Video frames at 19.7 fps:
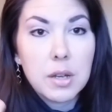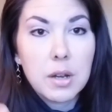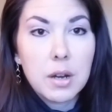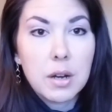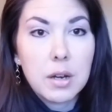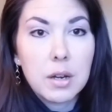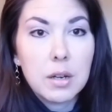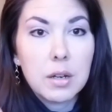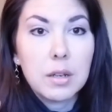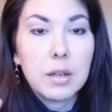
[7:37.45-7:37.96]

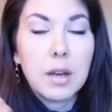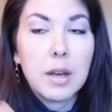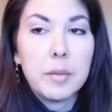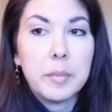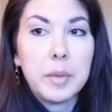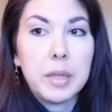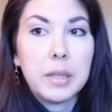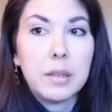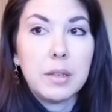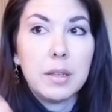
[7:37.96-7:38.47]
are
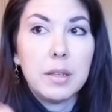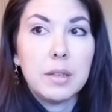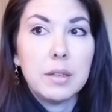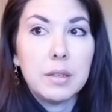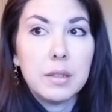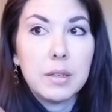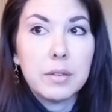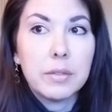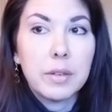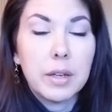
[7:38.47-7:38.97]
coming
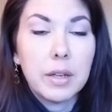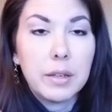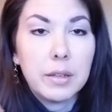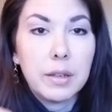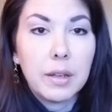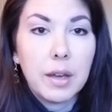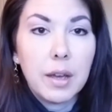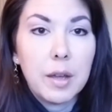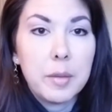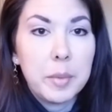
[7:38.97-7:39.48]
in divine
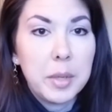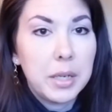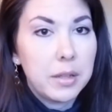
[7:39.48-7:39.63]
timing,